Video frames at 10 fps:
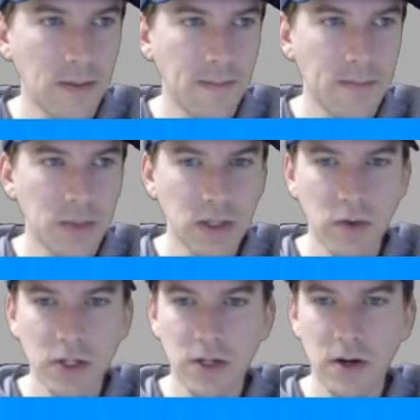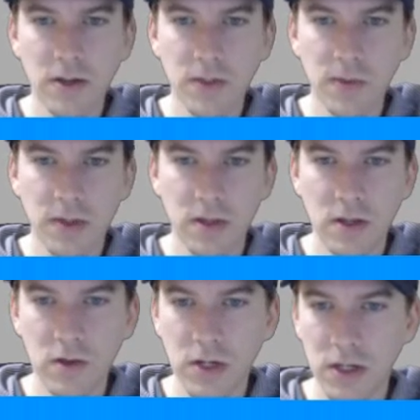So I want to try this with
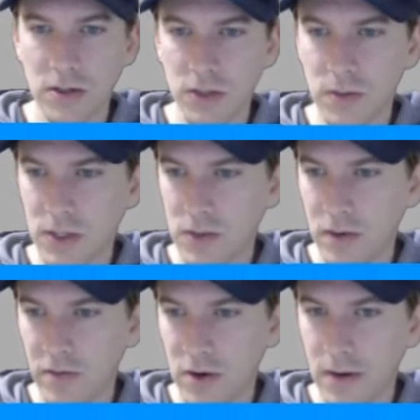no colors whatsoever.